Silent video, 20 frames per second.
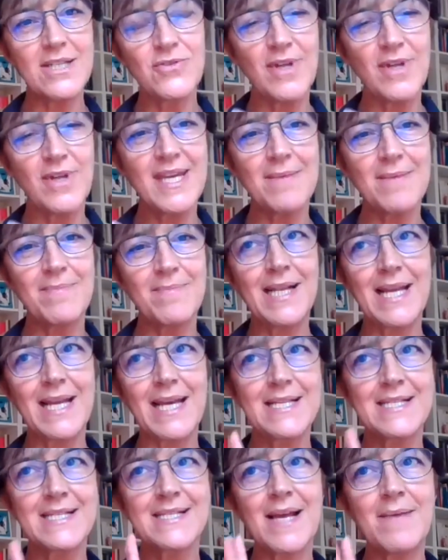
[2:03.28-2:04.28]
today a bit
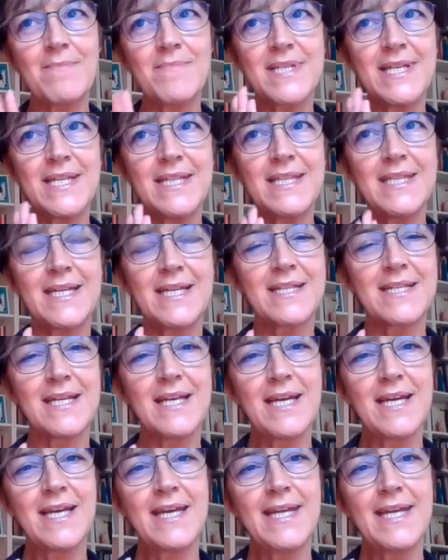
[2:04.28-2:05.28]
like something that
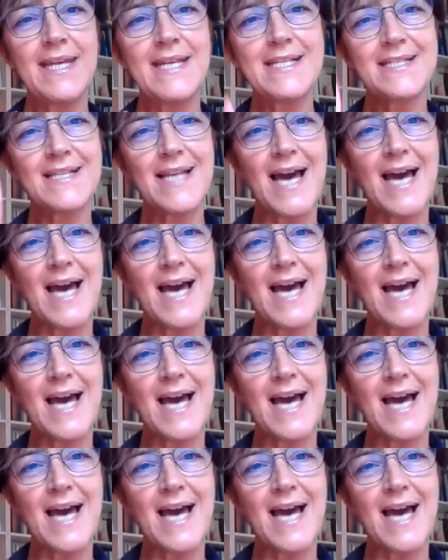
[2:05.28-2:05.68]
is